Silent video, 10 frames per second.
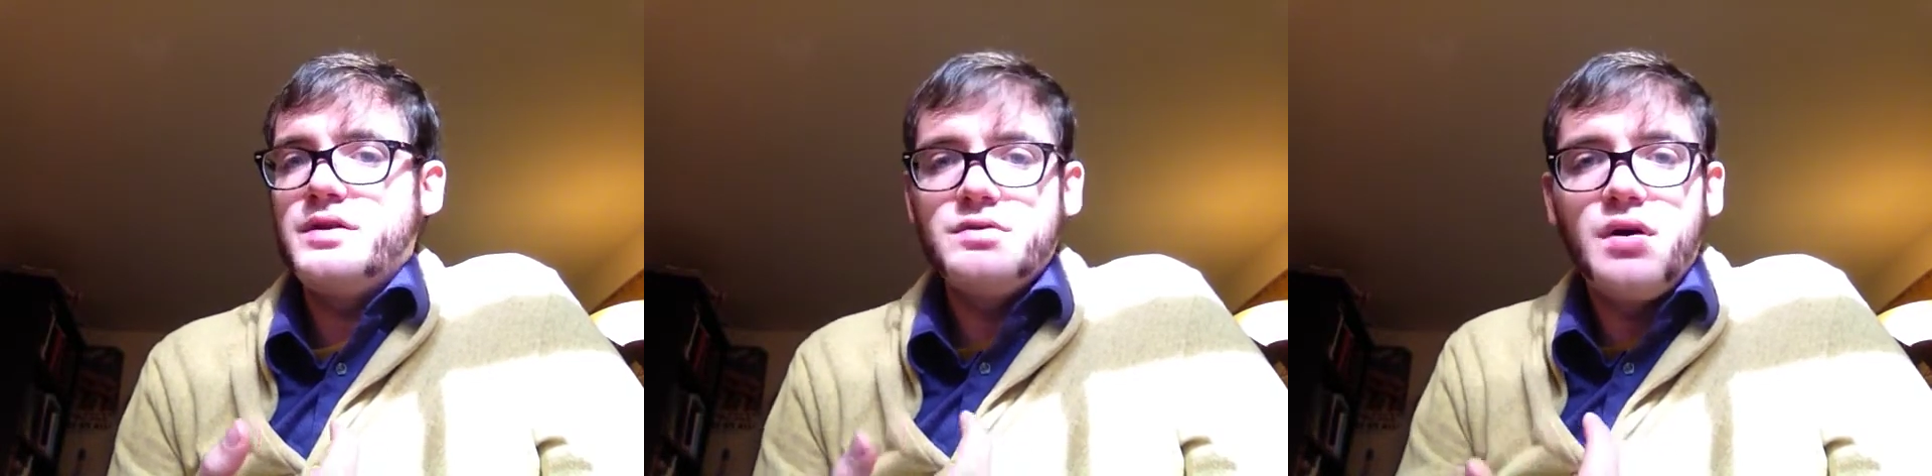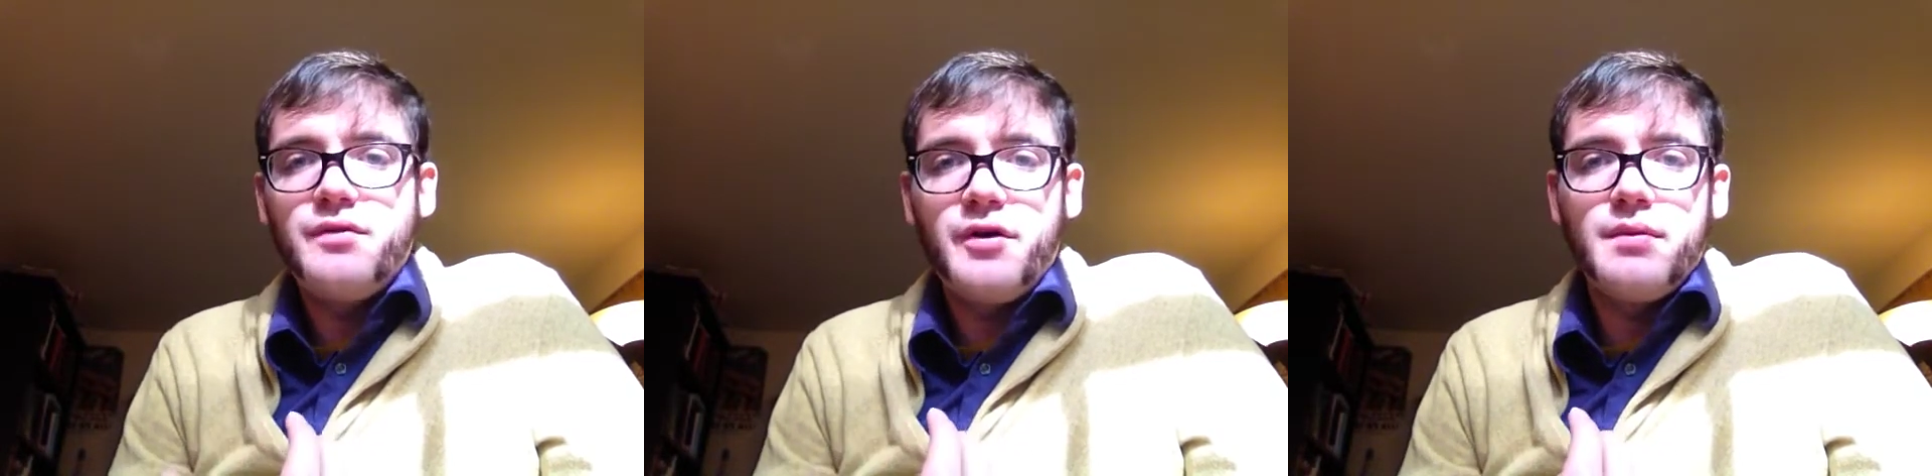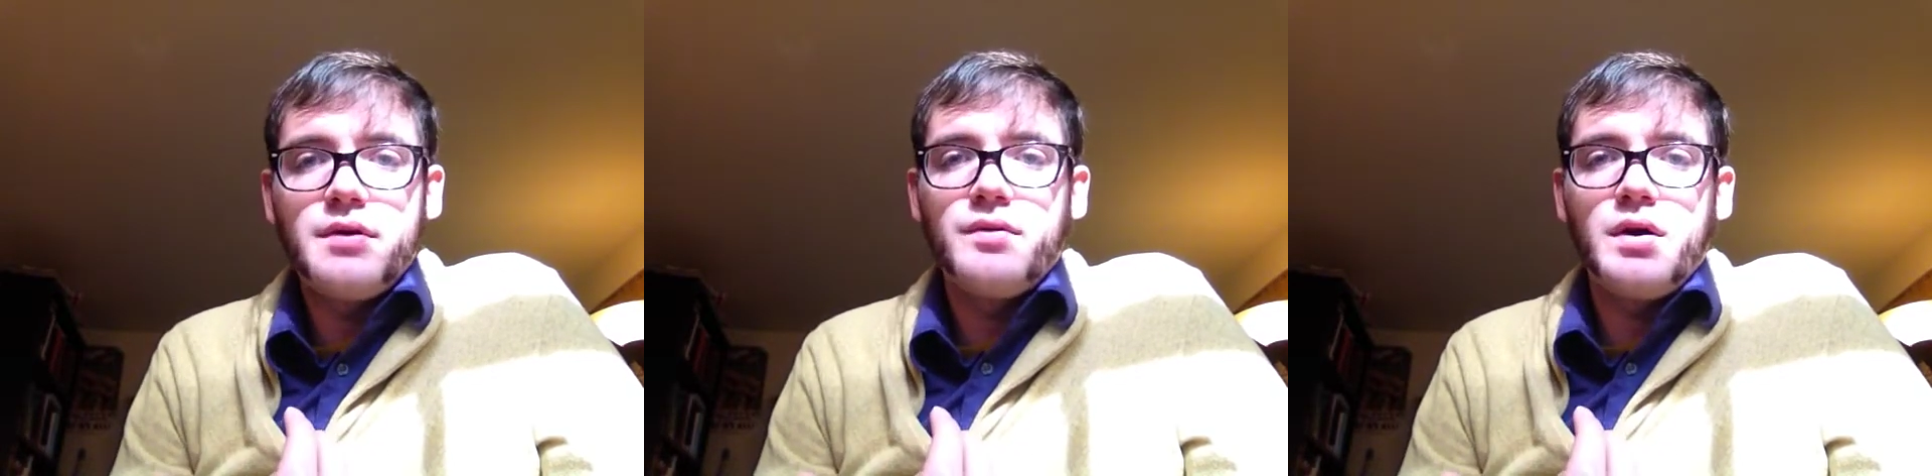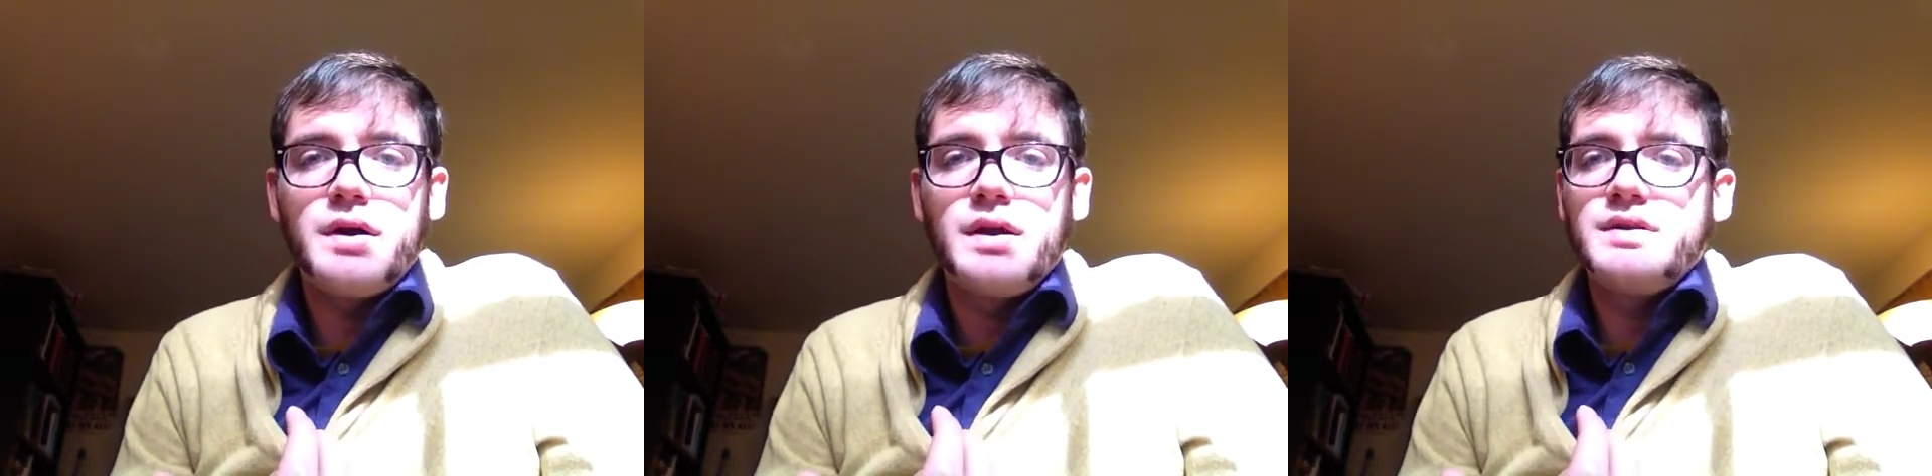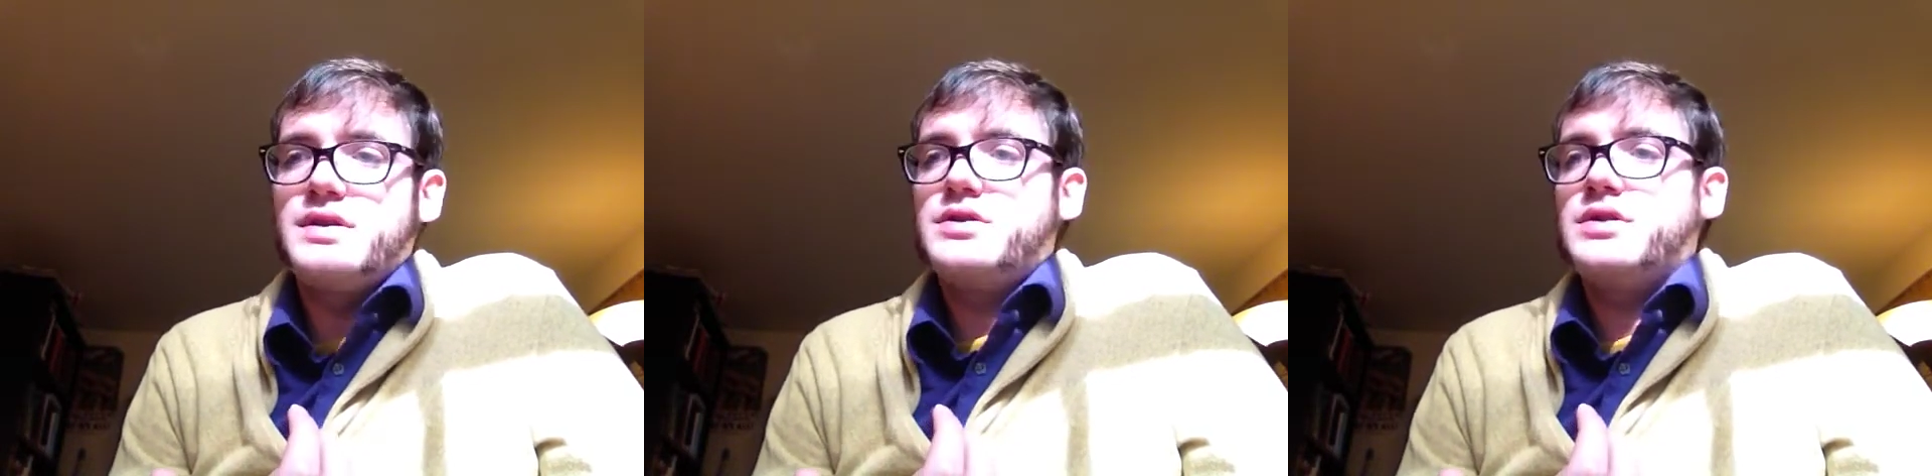do a fair bit of work in
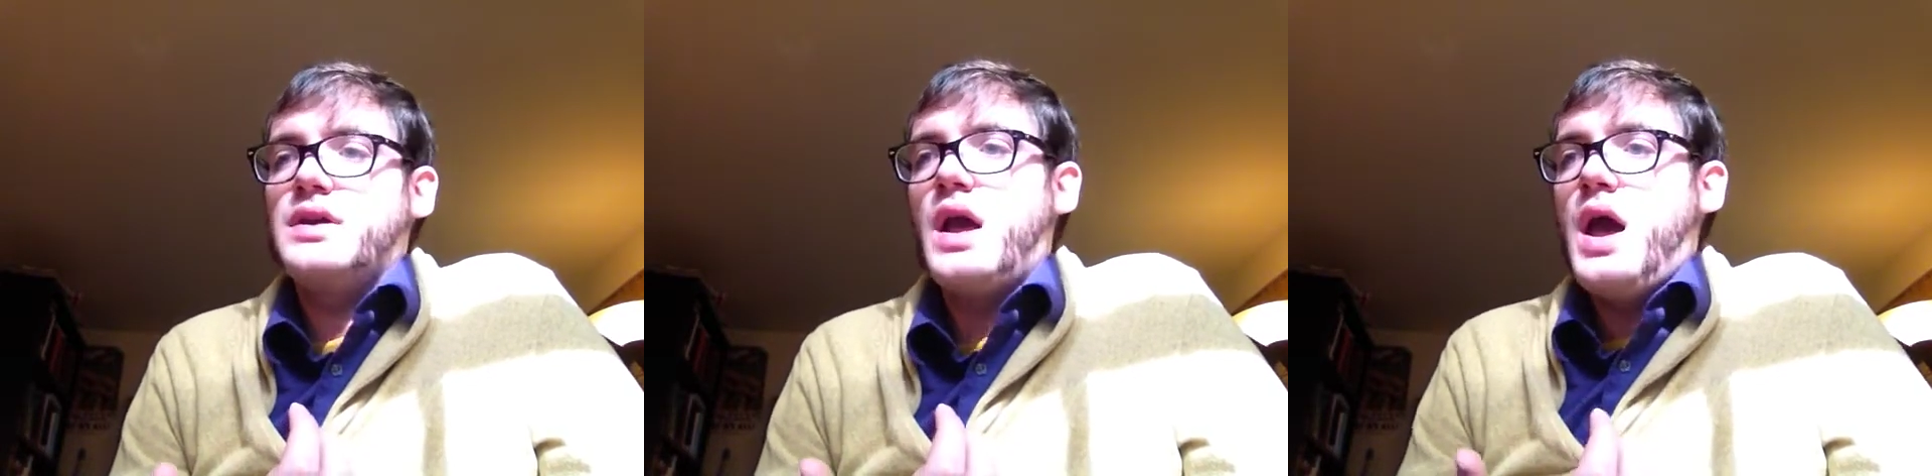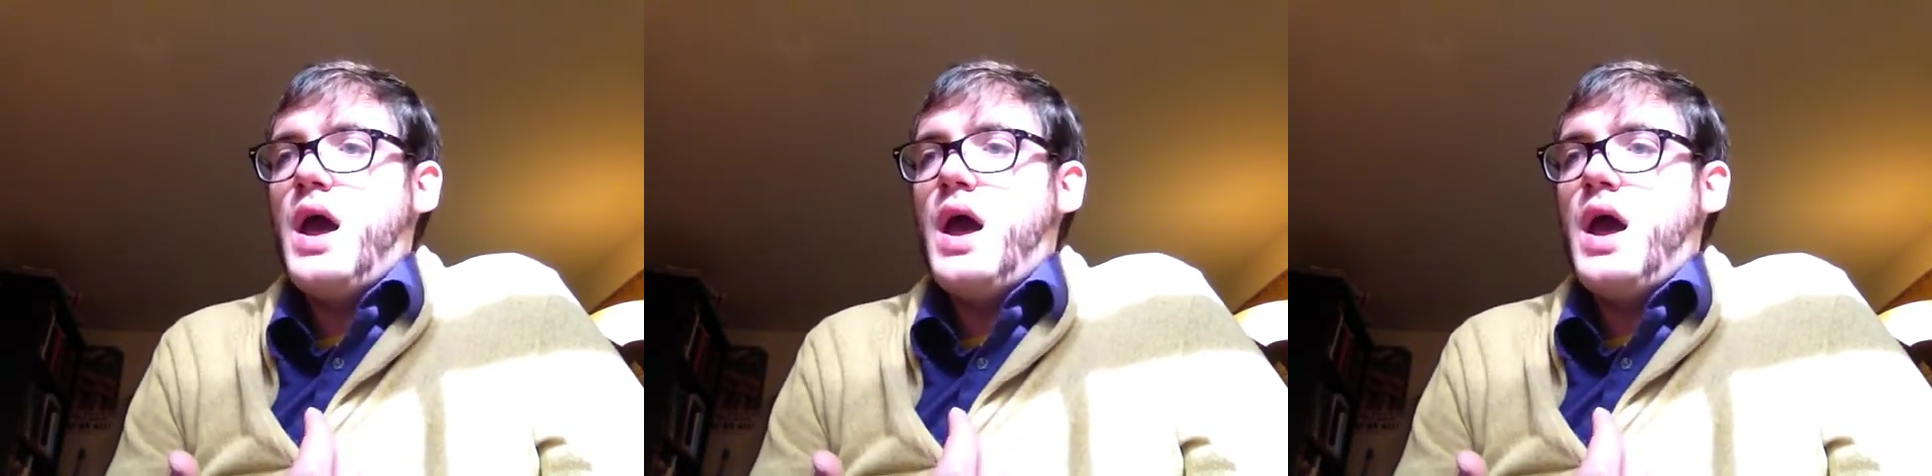is actually